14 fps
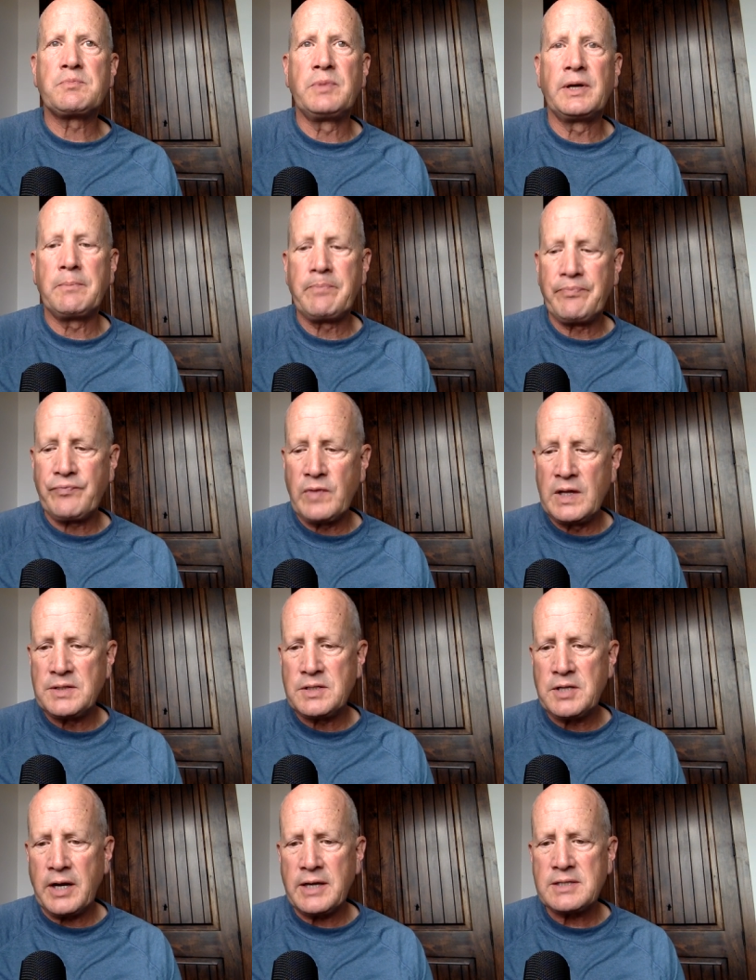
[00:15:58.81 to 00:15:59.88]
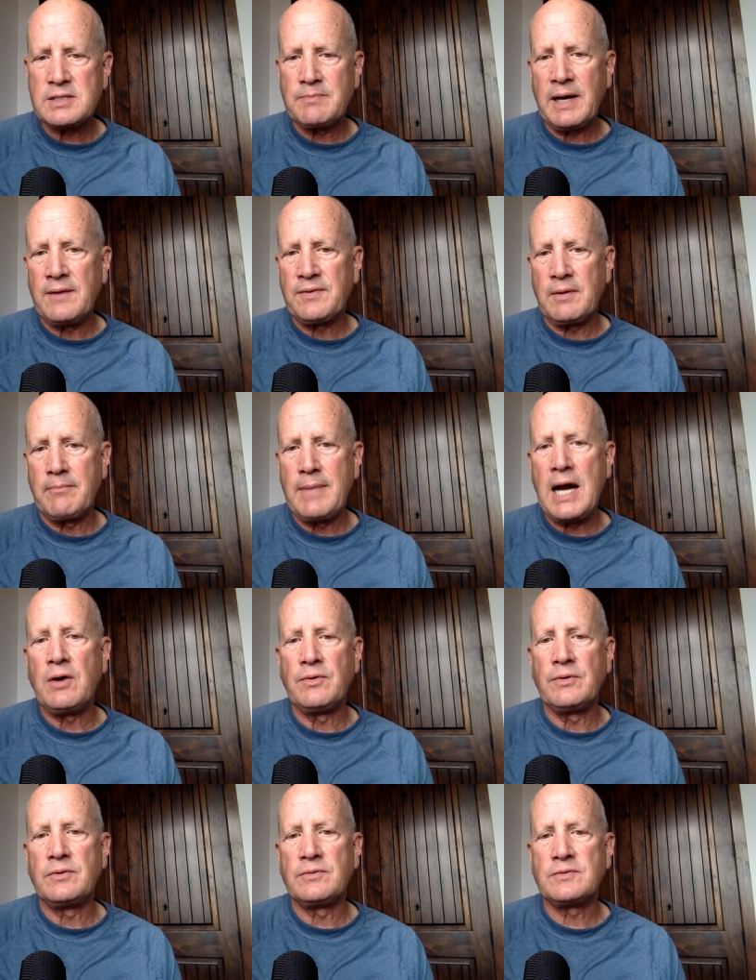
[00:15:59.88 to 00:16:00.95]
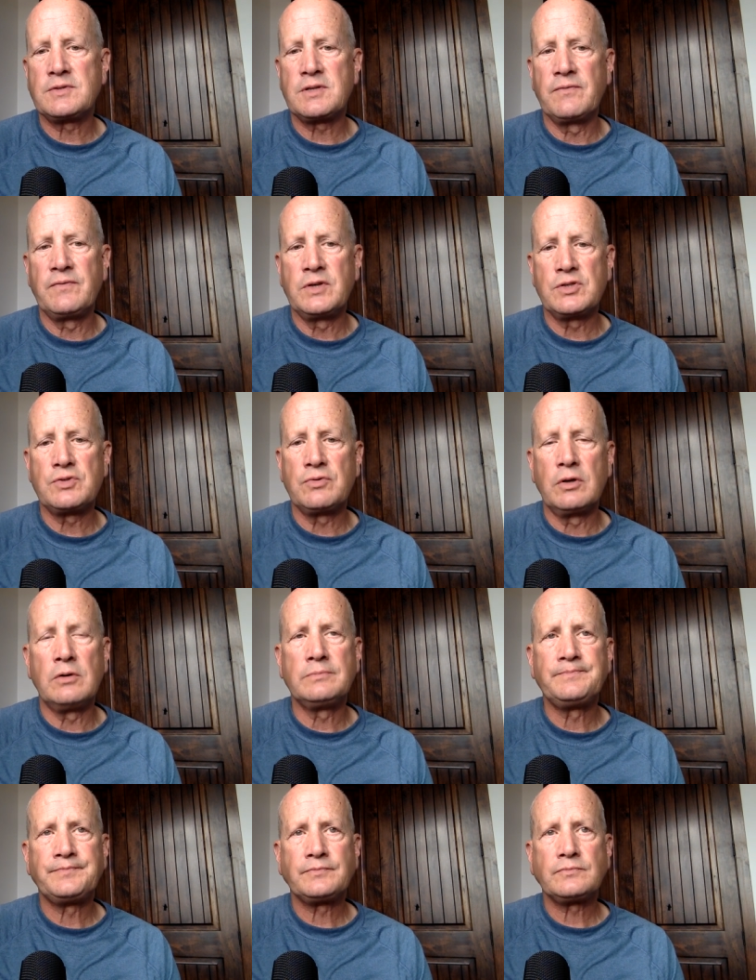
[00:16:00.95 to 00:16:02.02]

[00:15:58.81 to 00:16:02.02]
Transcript: but it talks about the mountains of Israel.